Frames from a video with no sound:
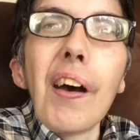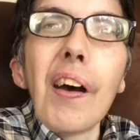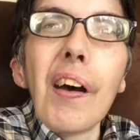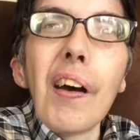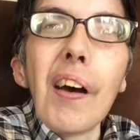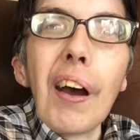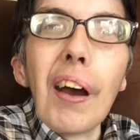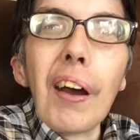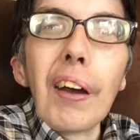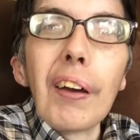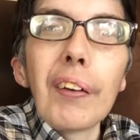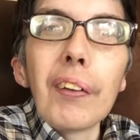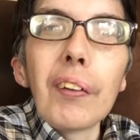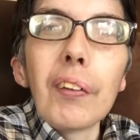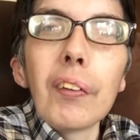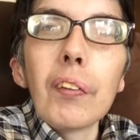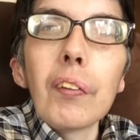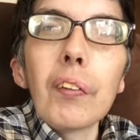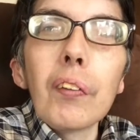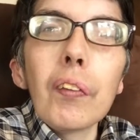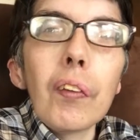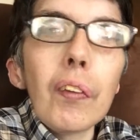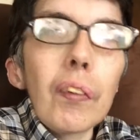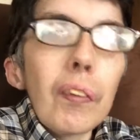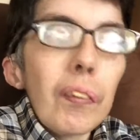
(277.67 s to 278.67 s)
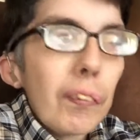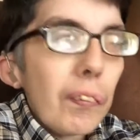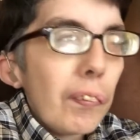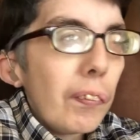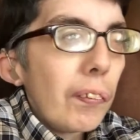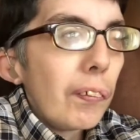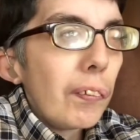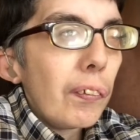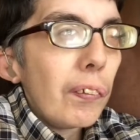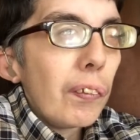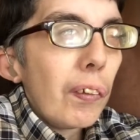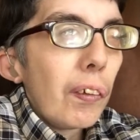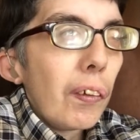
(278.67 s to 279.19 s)
Alright.
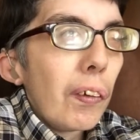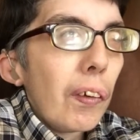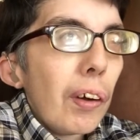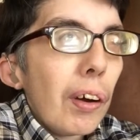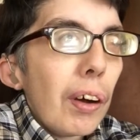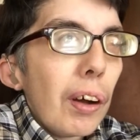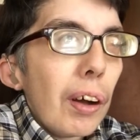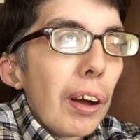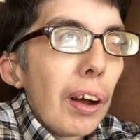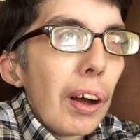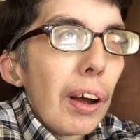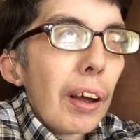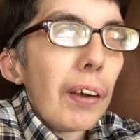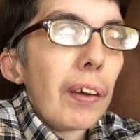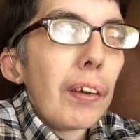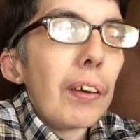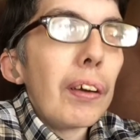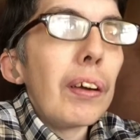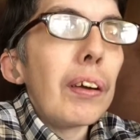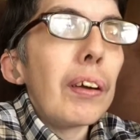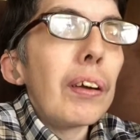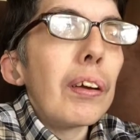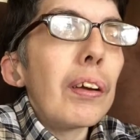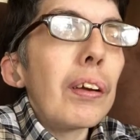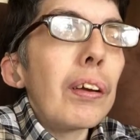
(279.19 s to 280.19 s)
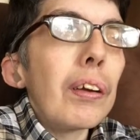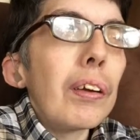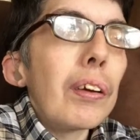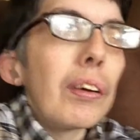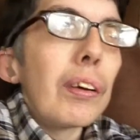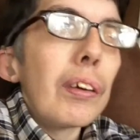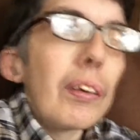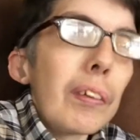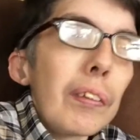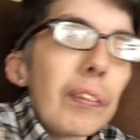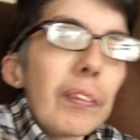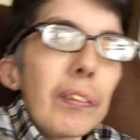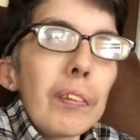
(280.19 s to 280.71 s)
I,
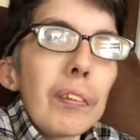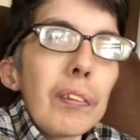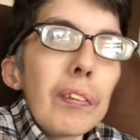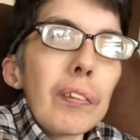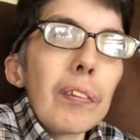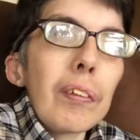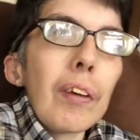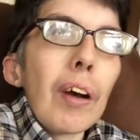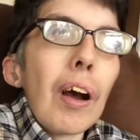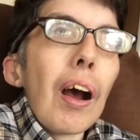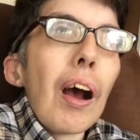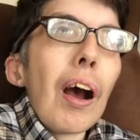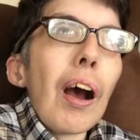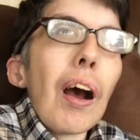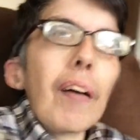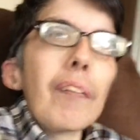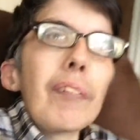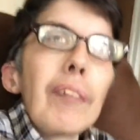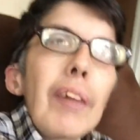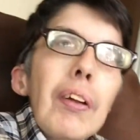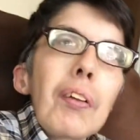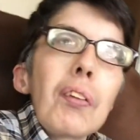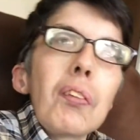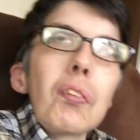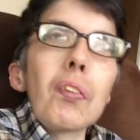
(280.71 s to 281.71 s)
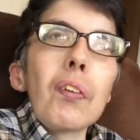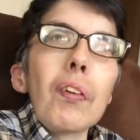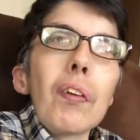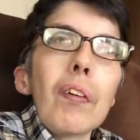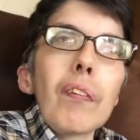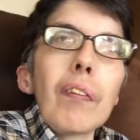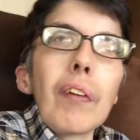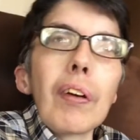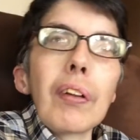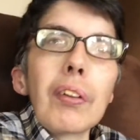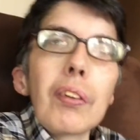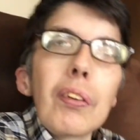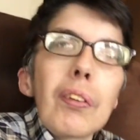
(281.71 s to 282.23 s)
I'm not sure
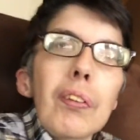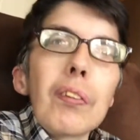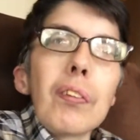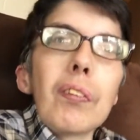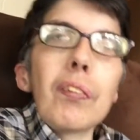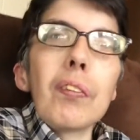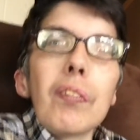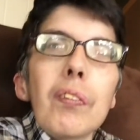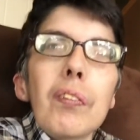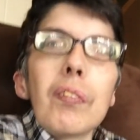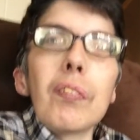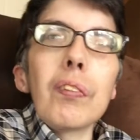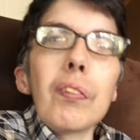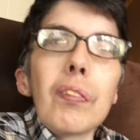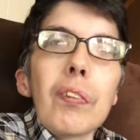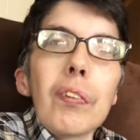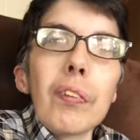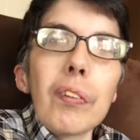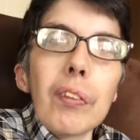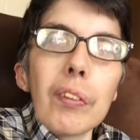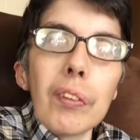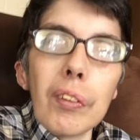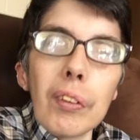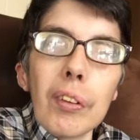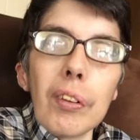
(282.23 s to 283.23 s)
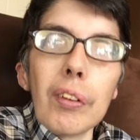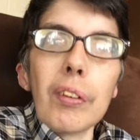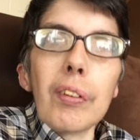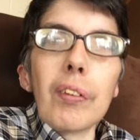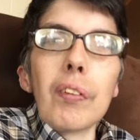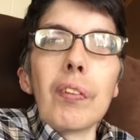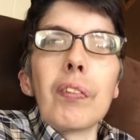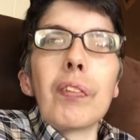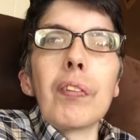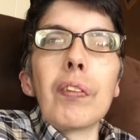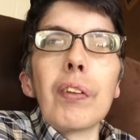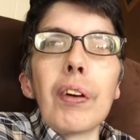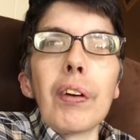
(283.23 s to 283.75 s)
what to,
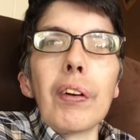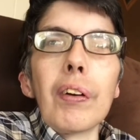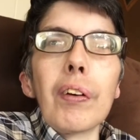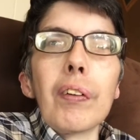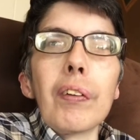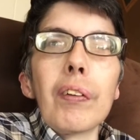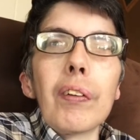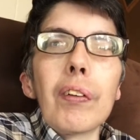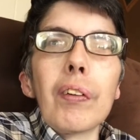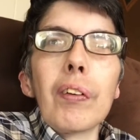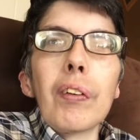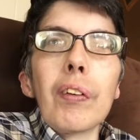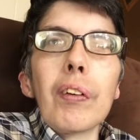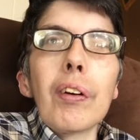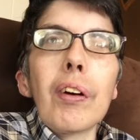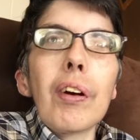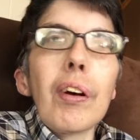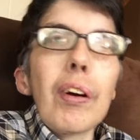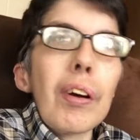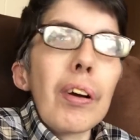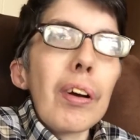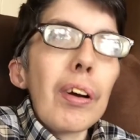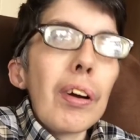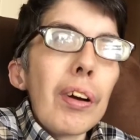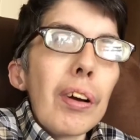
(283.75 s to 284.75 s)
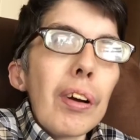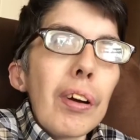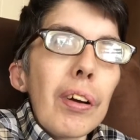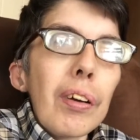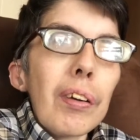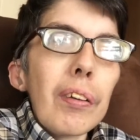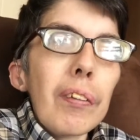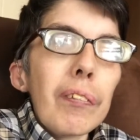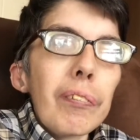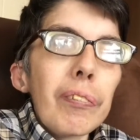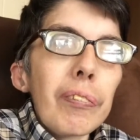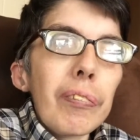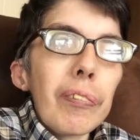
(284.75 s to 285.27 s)
to share
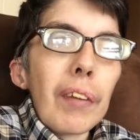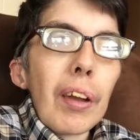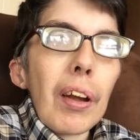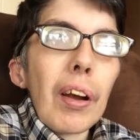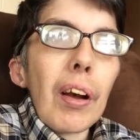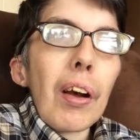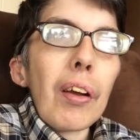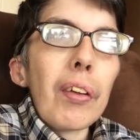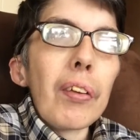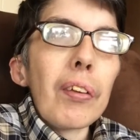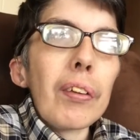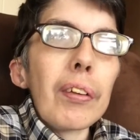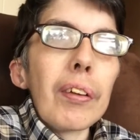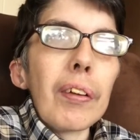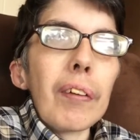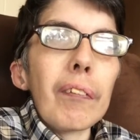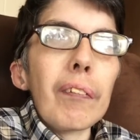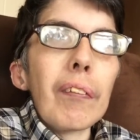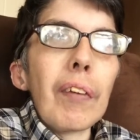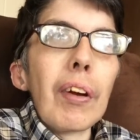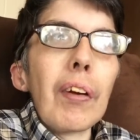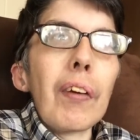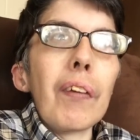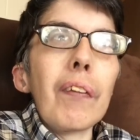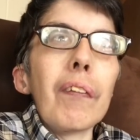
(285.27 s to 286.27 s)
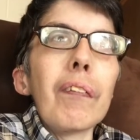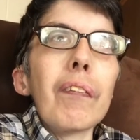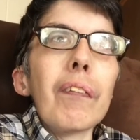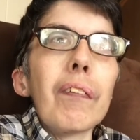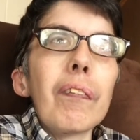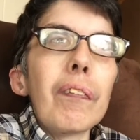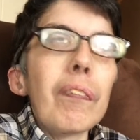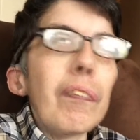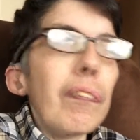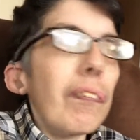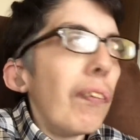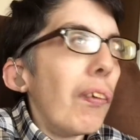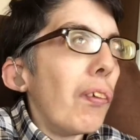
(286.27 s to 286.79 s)
other than my own
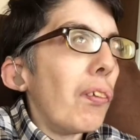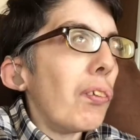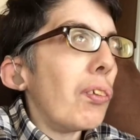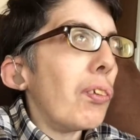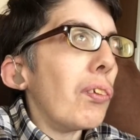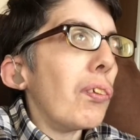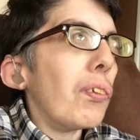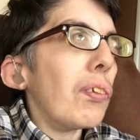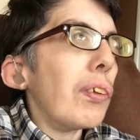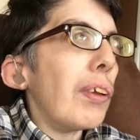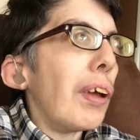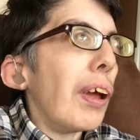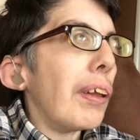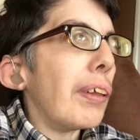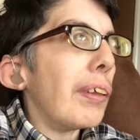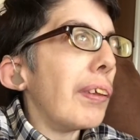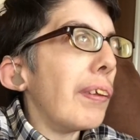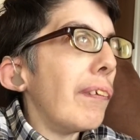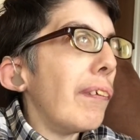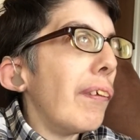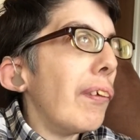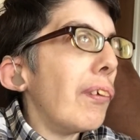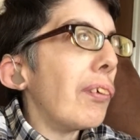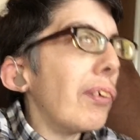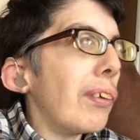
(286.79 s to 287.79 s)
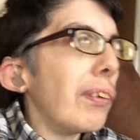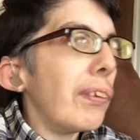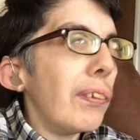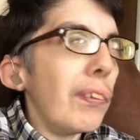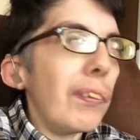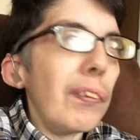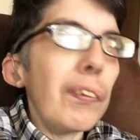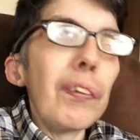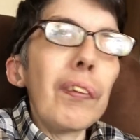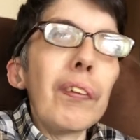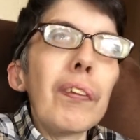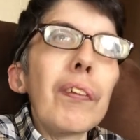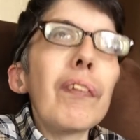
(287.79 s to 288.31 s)
personal testimony
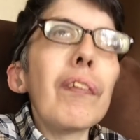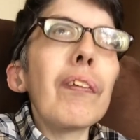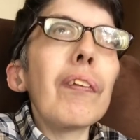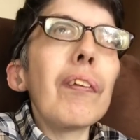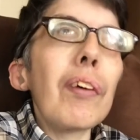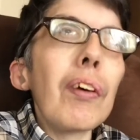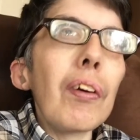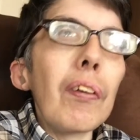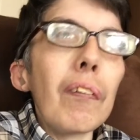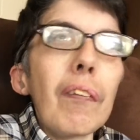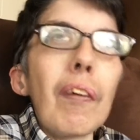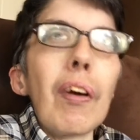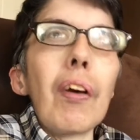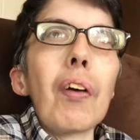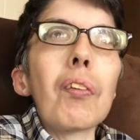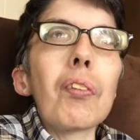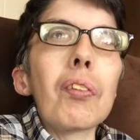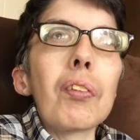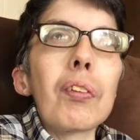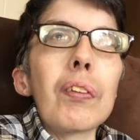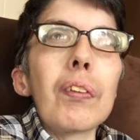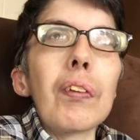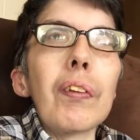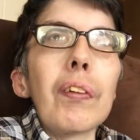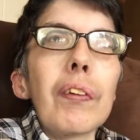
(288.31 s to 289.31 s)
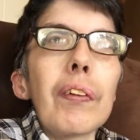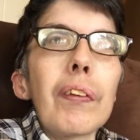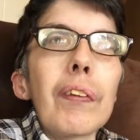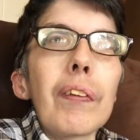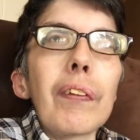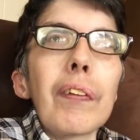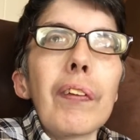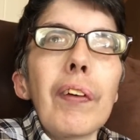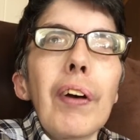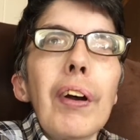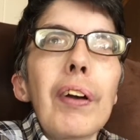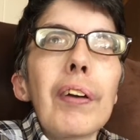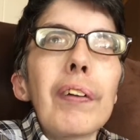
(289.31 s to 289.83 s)
or my own story of
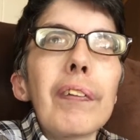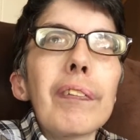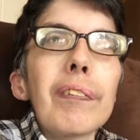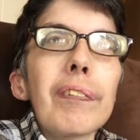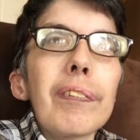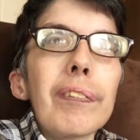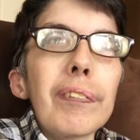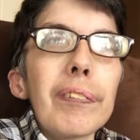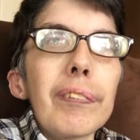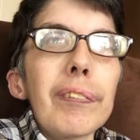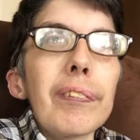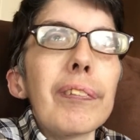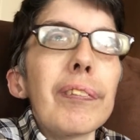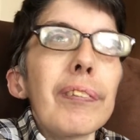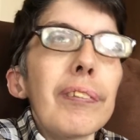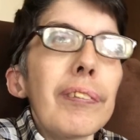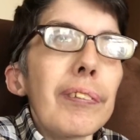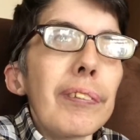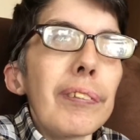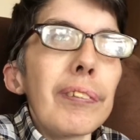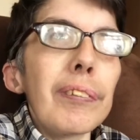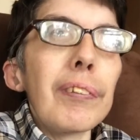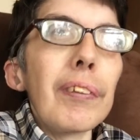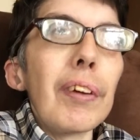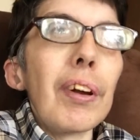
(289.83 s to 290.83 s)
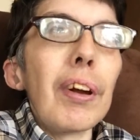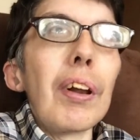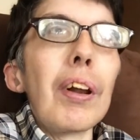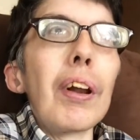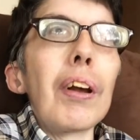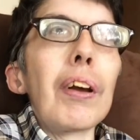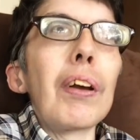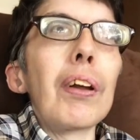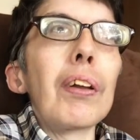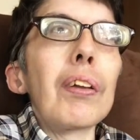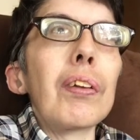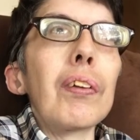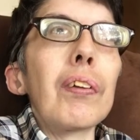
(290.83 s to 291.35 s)
Christ. And
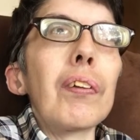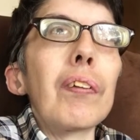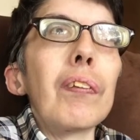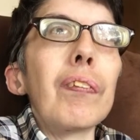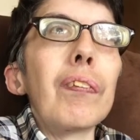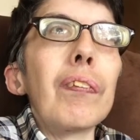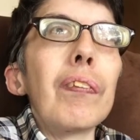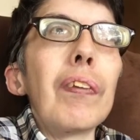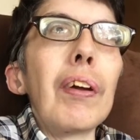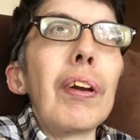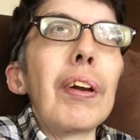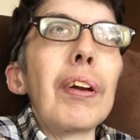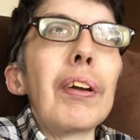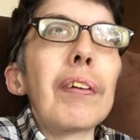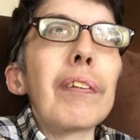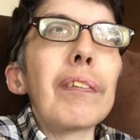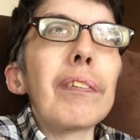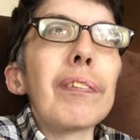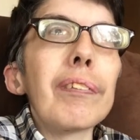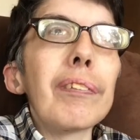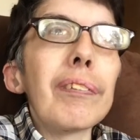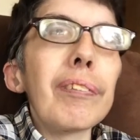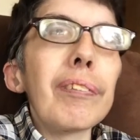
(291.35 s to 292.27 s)
I guess it's fitting.